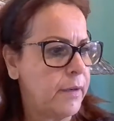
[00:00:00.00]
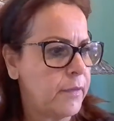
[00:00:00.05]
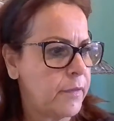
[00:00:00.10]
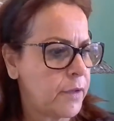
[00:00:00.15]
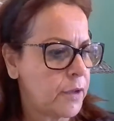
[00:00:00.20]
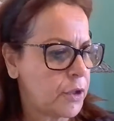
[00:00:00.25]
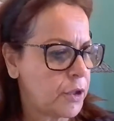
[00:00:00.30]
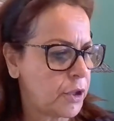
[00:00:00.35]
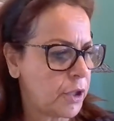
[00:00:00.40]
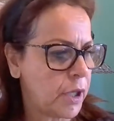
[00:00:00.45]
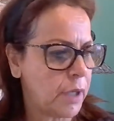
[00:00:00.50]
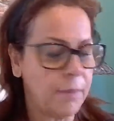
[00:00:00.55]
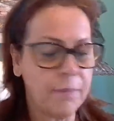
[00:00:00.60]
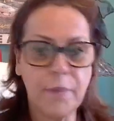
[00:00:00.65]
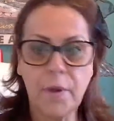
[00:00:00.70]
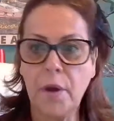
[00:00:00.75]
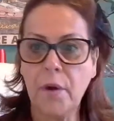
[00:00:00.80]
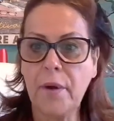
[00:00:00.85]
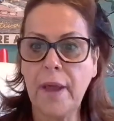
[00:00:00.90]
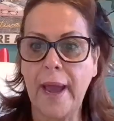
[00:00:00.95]
For sure.
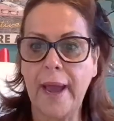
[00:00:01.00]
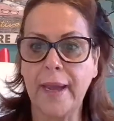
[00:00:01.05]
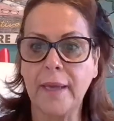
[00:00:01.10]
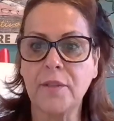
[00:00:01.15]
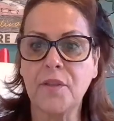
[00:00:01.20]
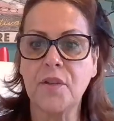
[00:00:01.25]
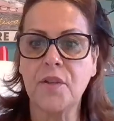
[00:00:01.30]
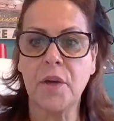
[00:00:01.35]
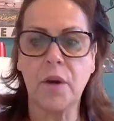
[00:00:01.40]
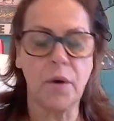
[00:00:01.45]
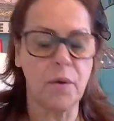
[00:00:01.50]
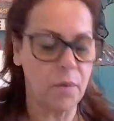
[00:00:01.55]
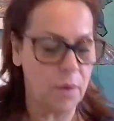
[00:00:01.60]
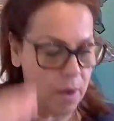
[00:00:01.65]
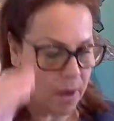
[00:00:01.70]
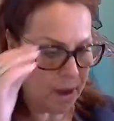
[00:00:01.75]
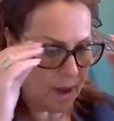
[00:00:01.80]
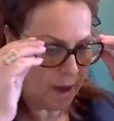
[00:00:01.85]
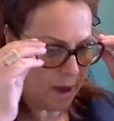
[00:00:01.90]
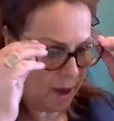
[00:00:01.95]
Okay, so
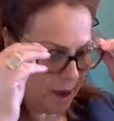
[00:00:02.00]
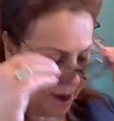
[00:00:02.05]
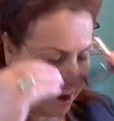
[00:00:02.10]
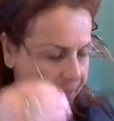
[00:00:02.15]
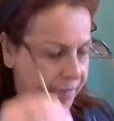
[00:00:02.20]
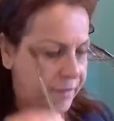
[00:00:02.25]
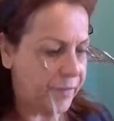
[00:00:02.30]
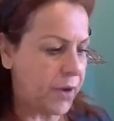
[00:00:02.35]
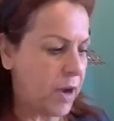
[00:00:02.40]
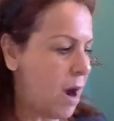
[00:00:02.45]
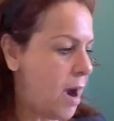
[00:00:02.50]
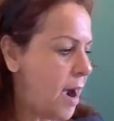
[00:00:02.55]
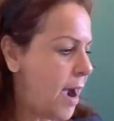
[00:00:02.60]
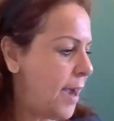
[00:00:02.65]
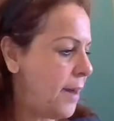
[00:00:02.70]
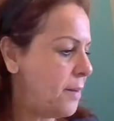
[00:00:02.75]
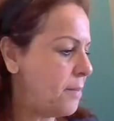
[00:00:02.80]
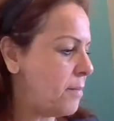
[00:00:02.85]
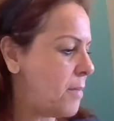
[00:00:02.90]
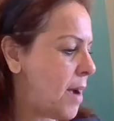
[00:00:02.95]
I've
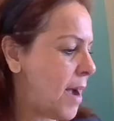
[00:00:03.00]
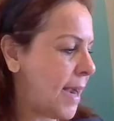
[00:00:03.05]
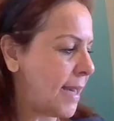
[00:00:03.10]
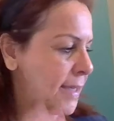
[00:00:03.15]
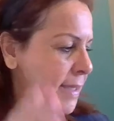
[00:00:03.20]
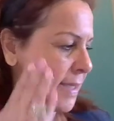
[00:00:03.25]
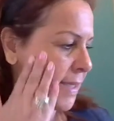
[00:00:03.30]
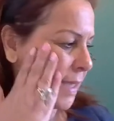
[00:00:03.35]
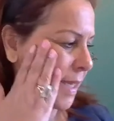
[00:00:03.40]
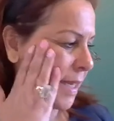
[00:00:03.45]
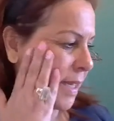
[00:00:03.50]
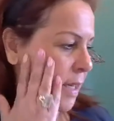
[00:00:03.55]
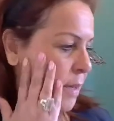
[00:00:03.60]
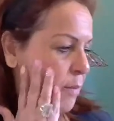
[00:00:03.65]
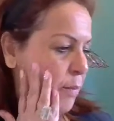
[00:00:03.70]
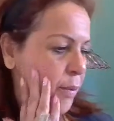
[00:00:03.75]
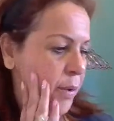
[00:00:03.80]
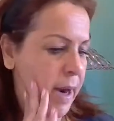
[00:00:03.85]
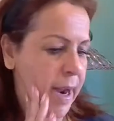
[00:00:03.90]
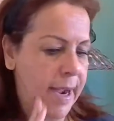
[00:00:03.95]
got my
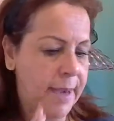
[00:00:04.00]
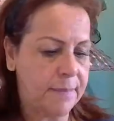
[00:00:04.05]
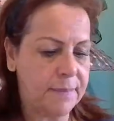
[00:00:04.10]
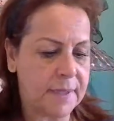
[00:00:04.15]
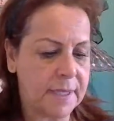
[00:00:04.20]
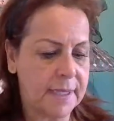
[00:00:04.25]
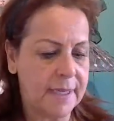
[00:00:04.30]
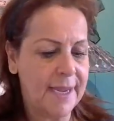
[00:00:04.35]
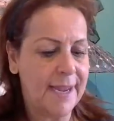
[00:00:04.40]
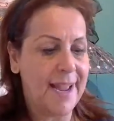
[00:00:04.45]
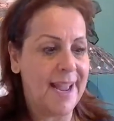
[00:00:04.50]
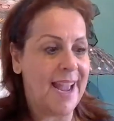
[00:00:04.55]
skin prepped